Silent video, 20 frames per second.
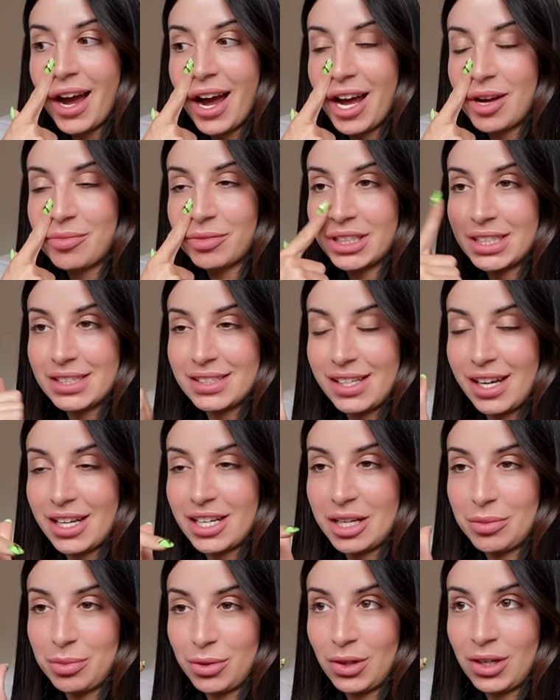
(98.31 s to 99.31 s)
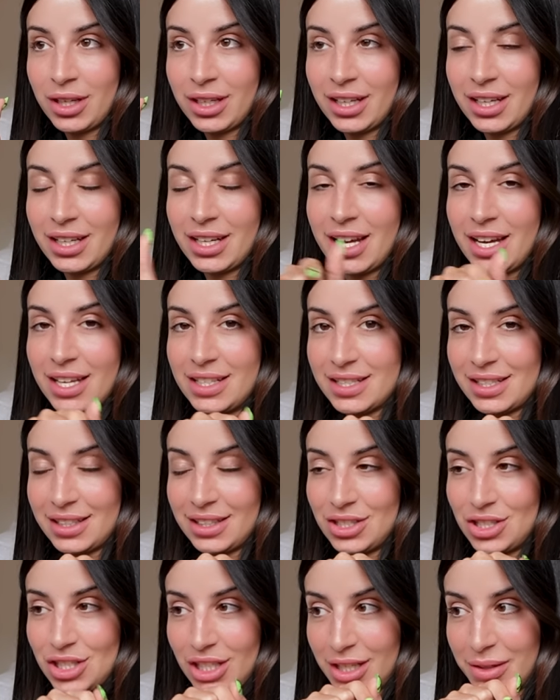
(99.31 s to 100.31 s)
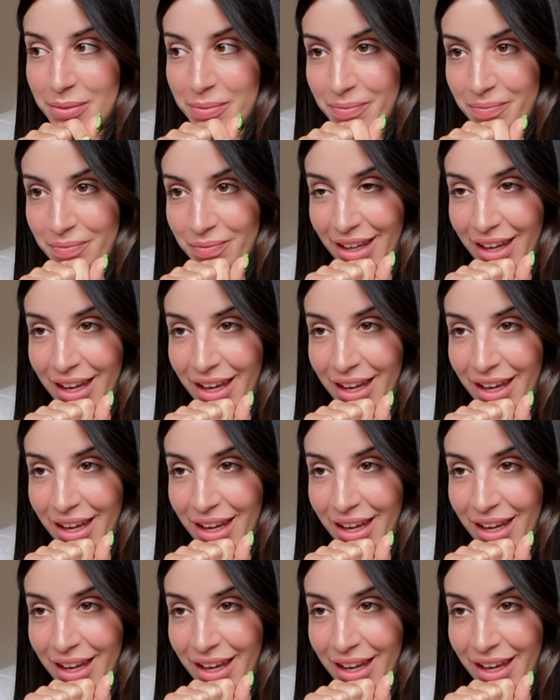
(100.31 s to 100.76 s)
I'm going to start uploading it and head to the gym.